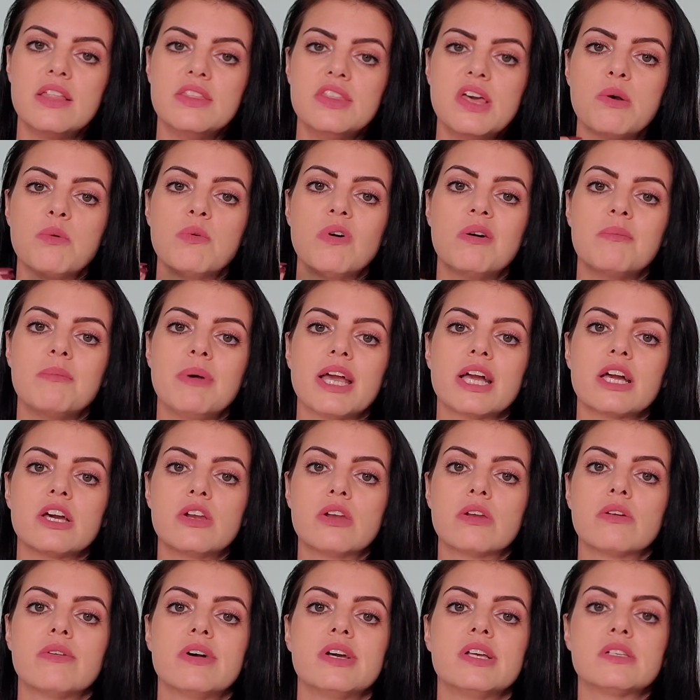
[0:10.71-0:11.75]
and they won't make a
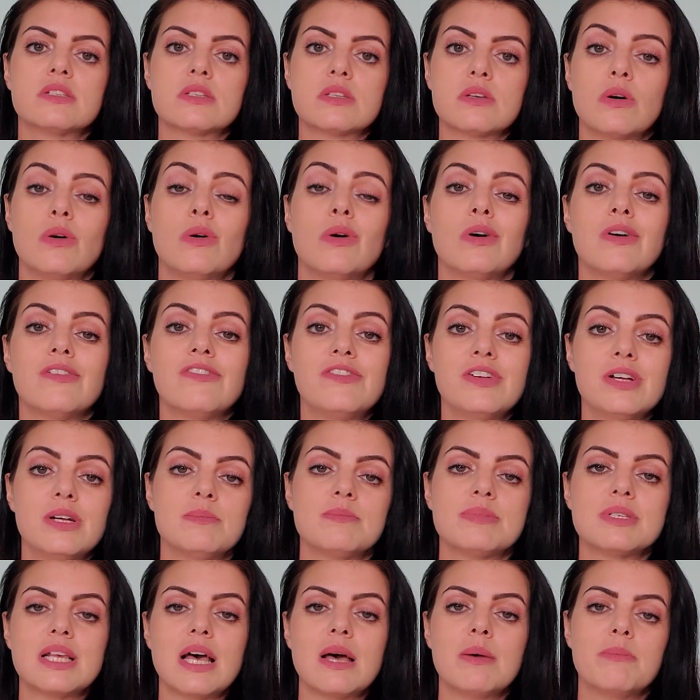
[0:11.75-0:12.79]
noise the whole film
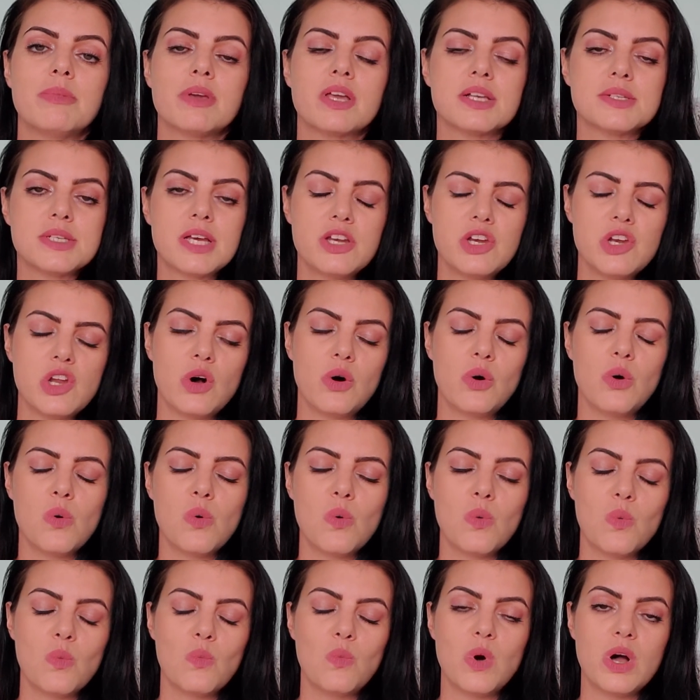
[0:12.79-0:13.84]
set because I know
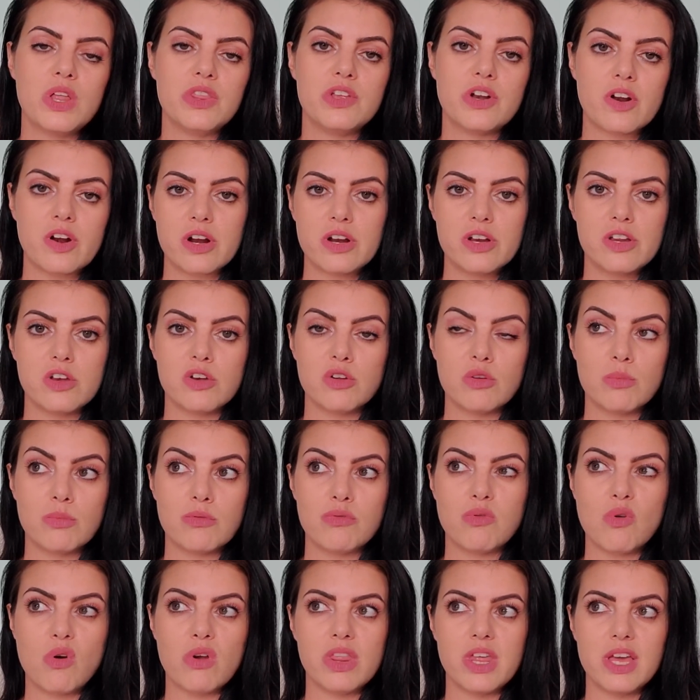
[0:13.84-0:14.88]
what they're gonna do
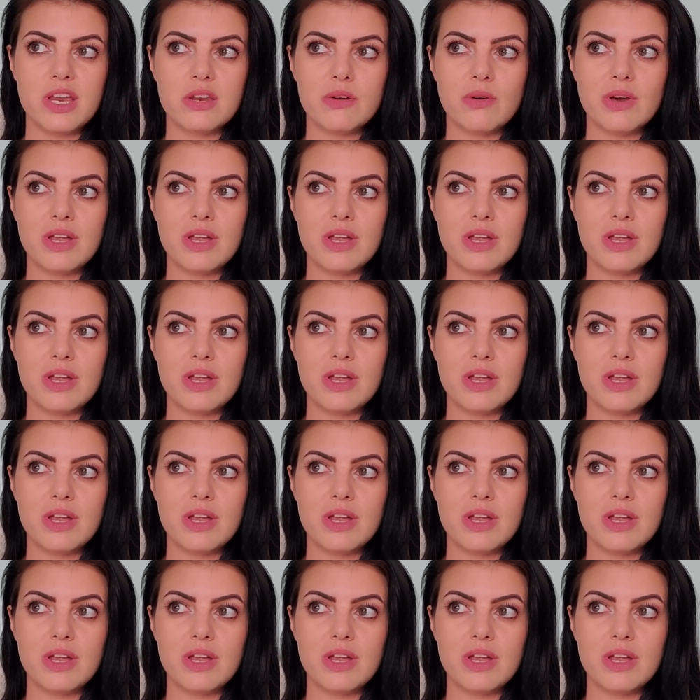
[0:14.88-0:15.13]
before they